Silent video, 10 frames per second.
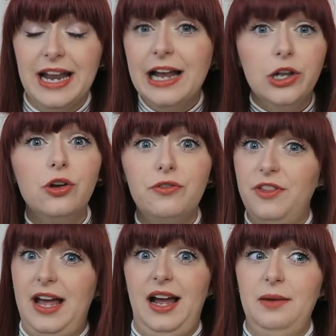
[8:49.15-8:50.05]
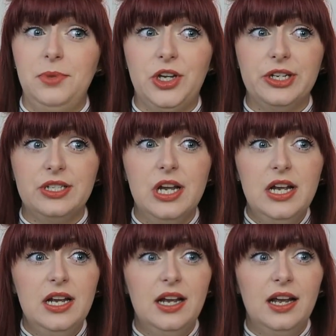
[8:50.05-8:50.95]
And I love that, because
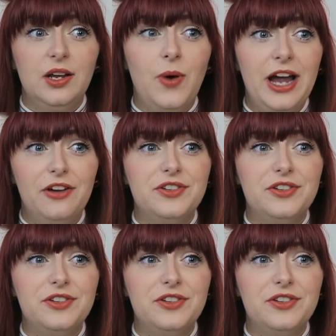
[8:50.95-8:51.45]
quite